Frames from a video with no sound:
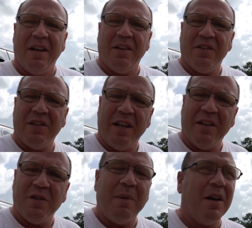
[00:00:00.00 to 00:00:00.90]
I understand
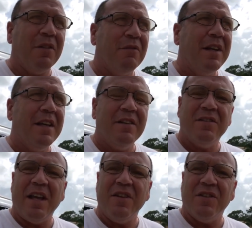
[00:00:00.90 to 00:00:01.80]
there's about 3
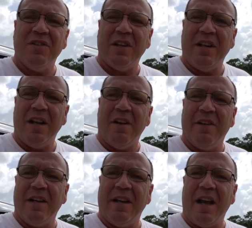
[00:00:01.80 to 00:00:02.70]
stations in the
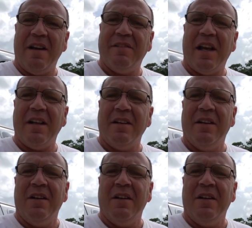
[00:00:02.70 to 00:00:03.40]
area that have that.